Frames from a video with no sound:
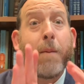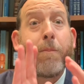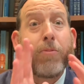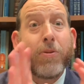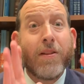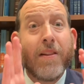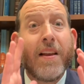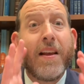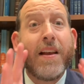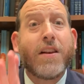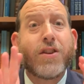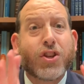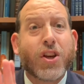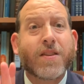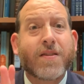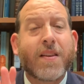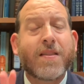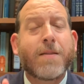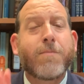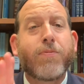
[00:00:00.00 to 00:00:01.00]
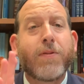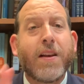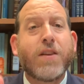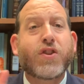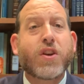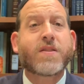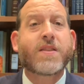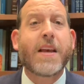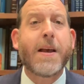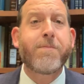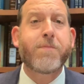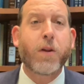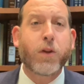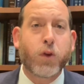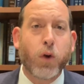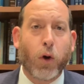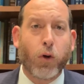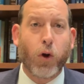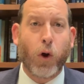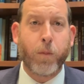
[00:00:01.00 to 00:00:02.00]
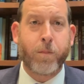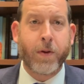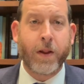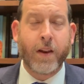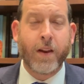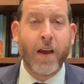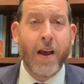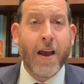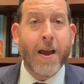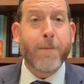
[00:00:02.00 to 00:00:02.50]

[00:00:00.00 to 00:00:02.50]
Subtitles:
Please just keep the door open.